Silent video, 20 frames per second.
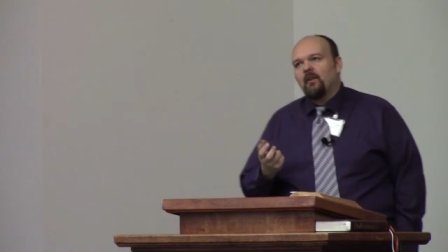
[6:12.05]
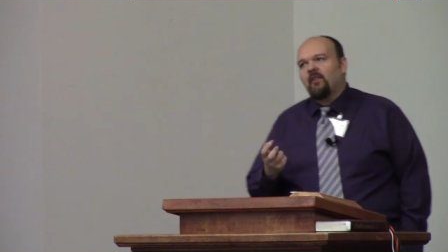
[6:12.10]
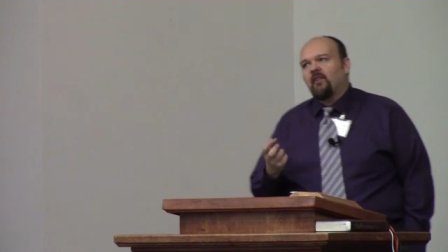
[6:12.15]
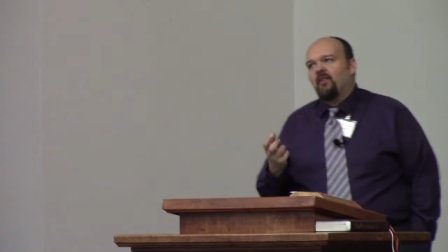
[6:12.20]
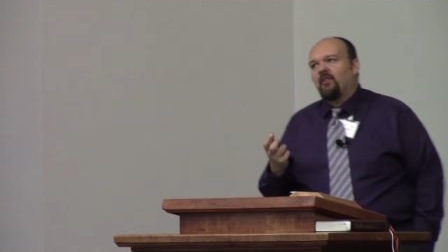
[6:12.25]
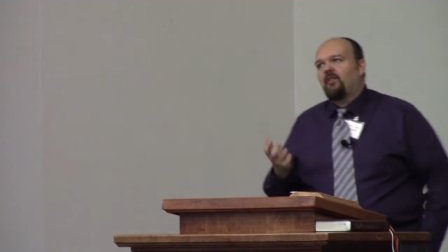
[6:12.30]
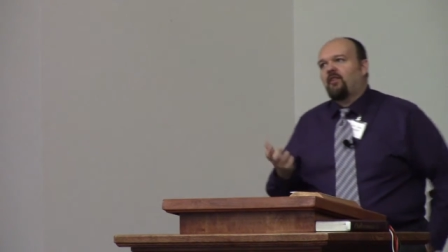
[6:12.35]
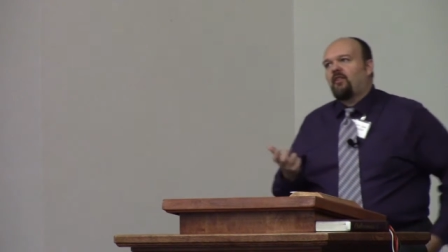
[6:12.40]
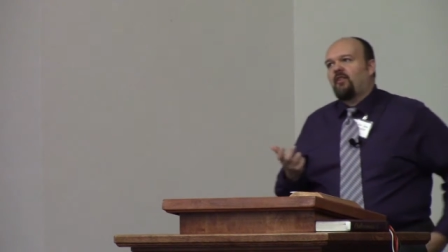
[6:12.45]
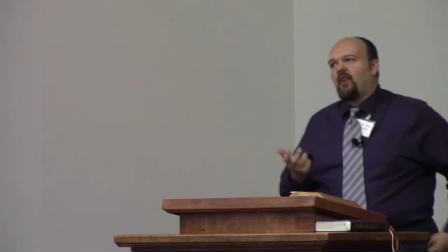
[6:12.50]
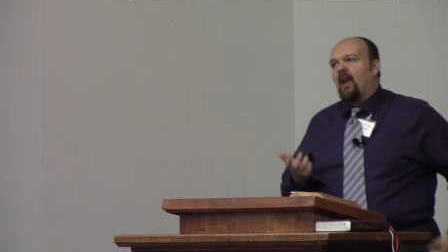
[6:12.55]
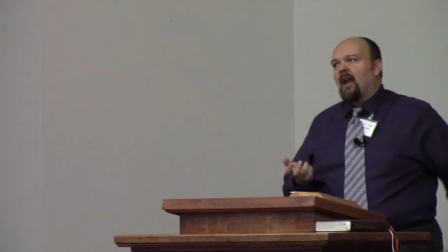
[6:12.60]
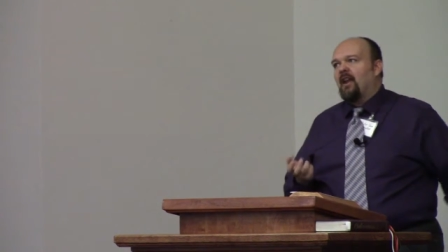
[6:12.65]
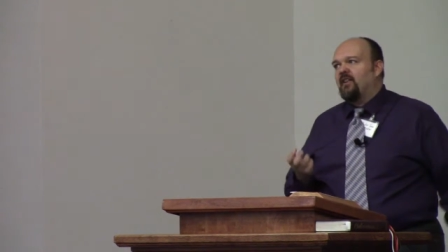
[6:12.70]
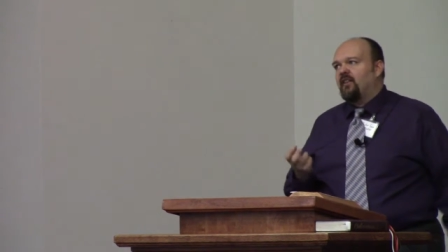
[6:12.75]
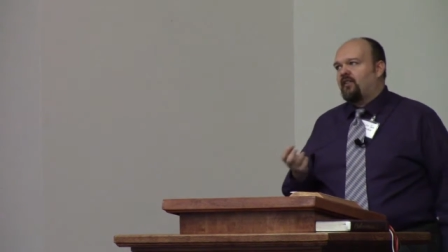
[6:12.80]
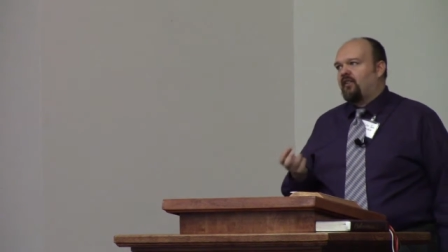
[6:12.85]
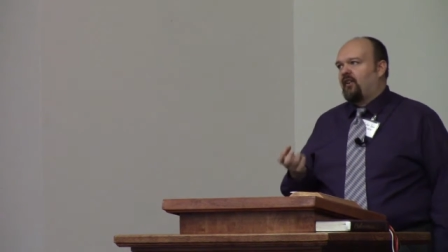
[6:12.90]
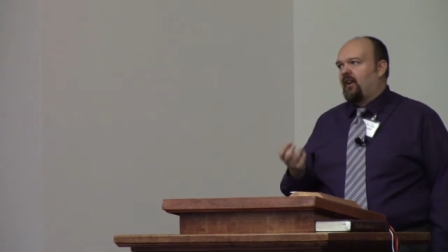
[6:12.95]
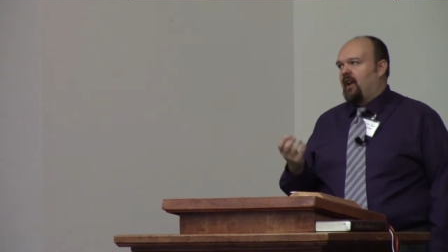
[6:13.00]
a
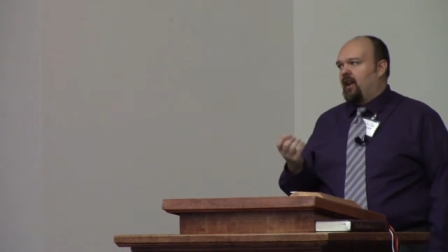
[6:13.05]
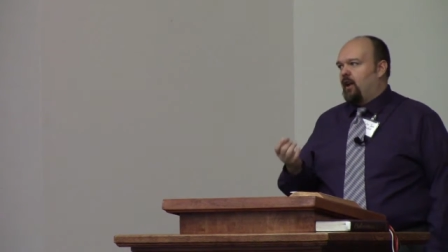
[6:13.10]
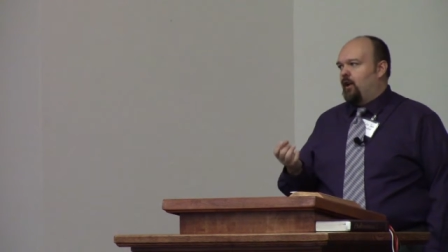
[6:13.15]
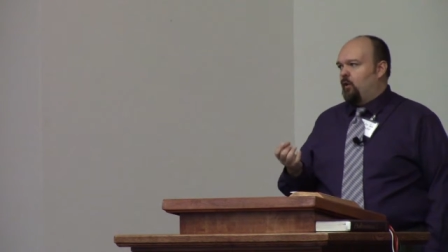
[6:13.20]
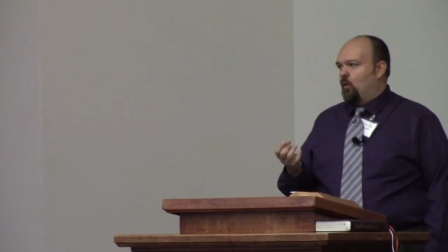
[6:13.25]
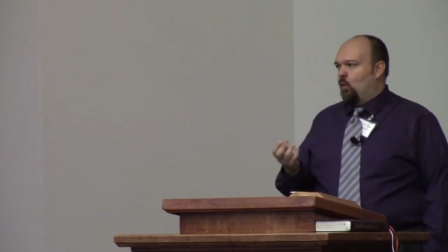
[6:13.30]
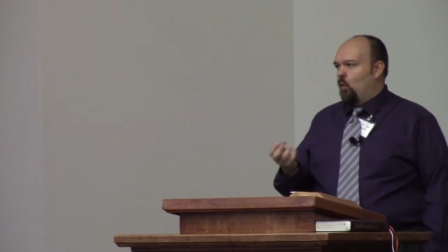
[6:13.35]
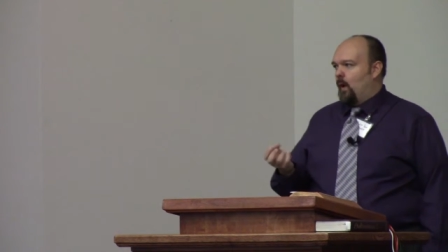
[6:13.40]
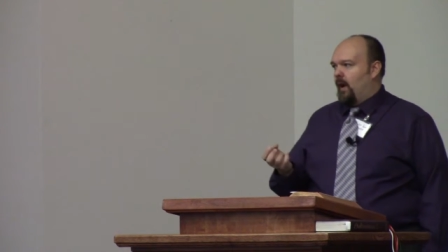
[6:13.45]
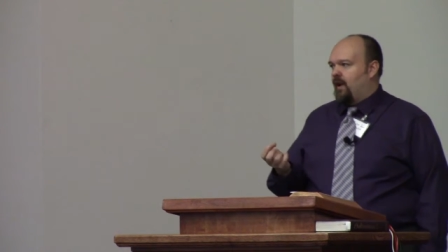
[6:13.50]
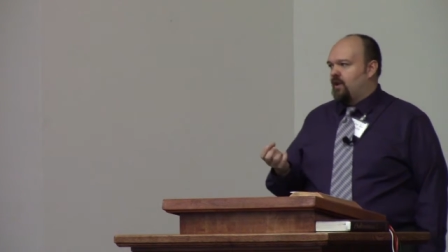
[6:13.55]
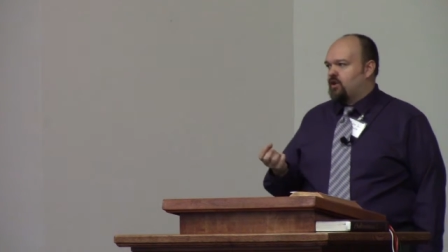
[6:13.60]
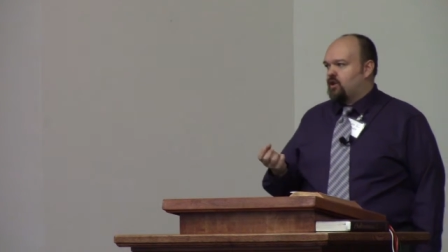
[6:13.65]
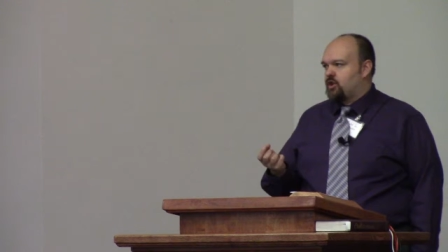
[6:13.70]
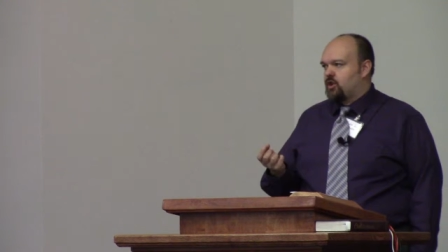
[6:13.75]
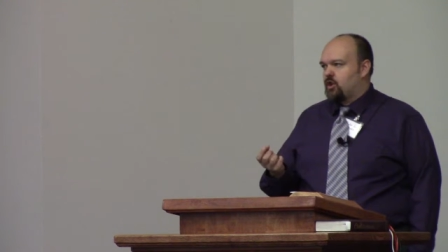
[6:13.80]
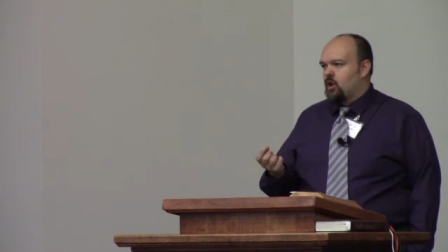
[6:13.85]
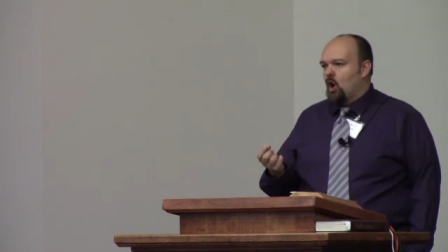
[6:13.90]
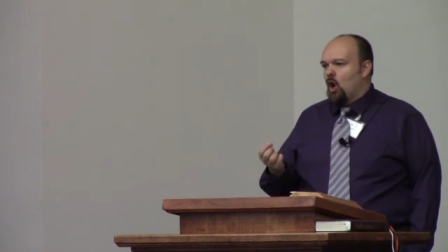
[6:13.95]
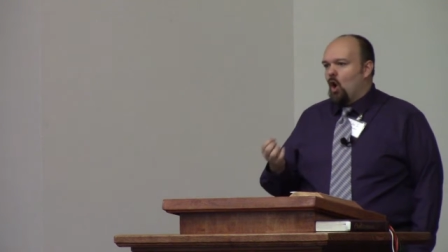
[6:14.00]
sense in
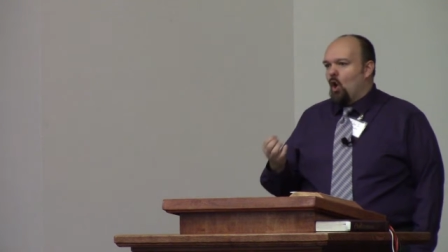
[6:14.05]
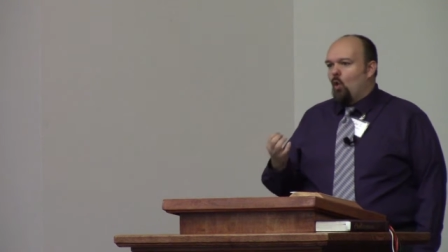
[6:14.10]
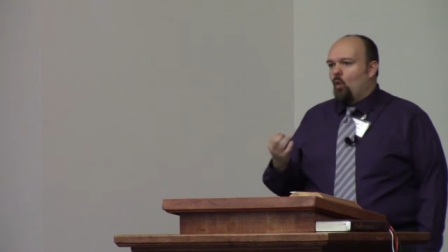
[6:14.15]
which